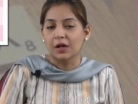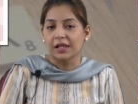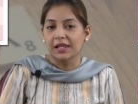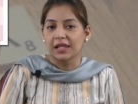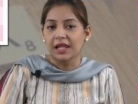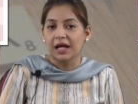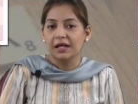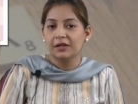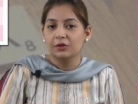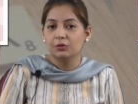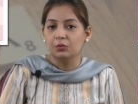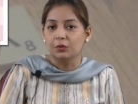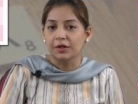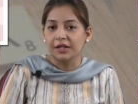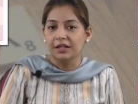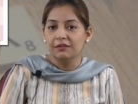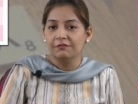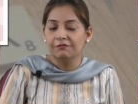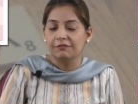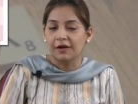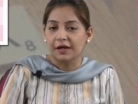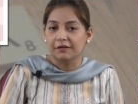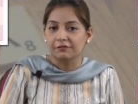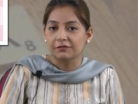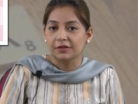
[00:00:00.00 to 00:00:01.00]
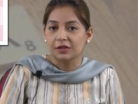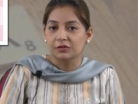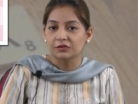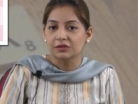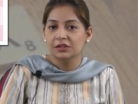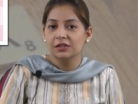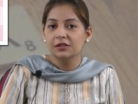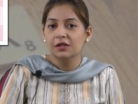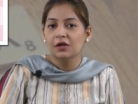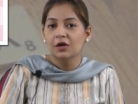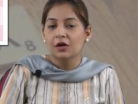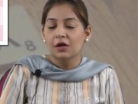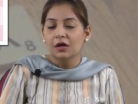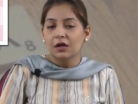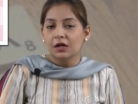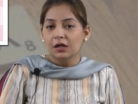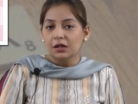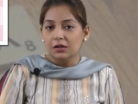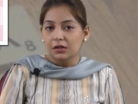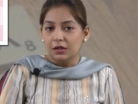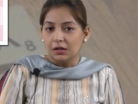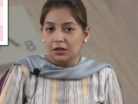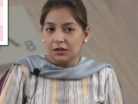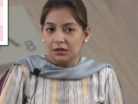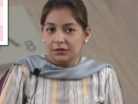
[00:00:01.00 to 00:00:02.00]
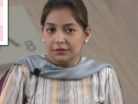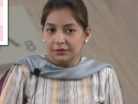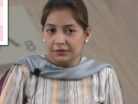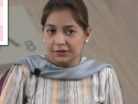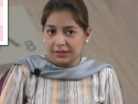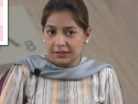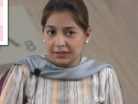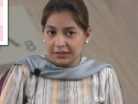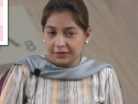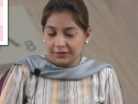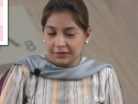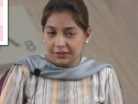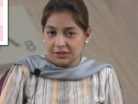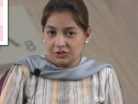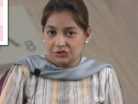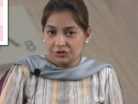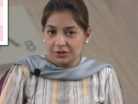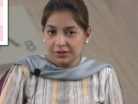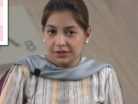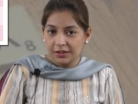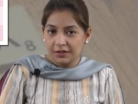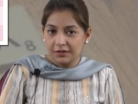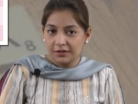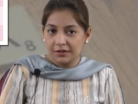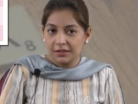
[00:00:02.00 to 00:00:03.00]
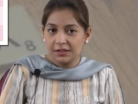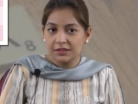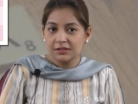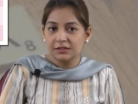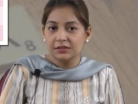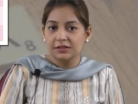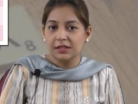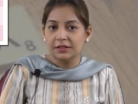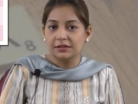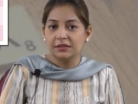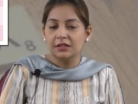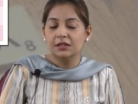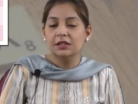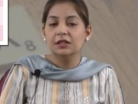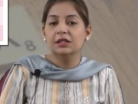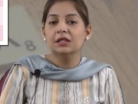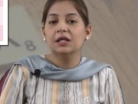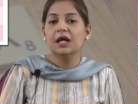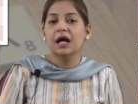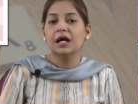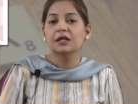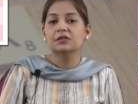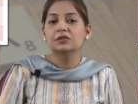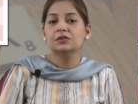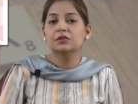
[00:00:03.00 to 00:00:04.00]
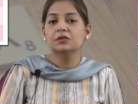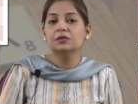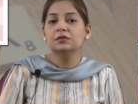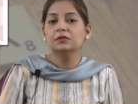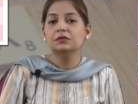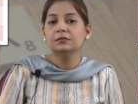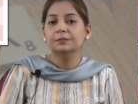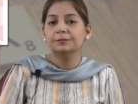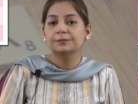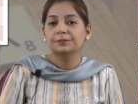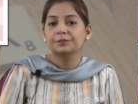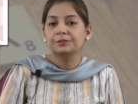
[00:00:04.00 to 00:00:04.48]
1,25,000 uh, the condition here is that he has to